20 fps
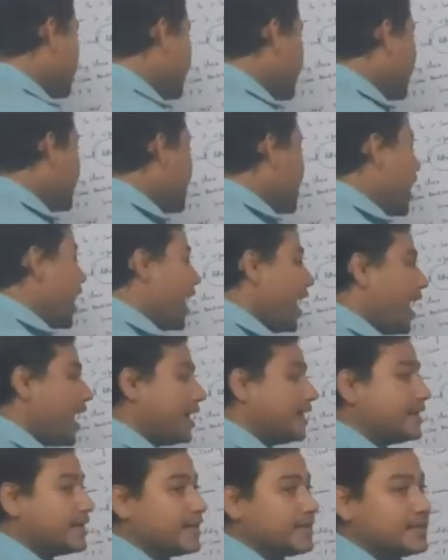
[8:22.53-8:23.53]
Okay,
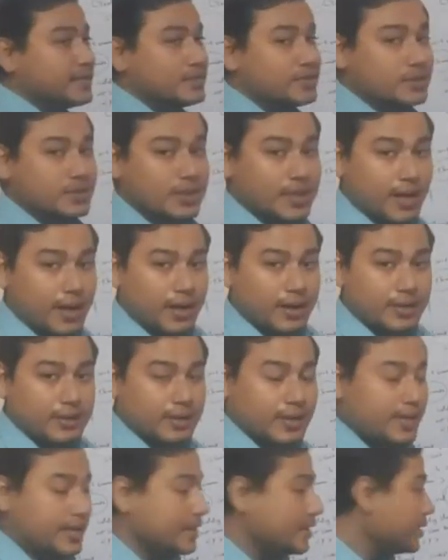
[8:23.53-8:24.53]
and the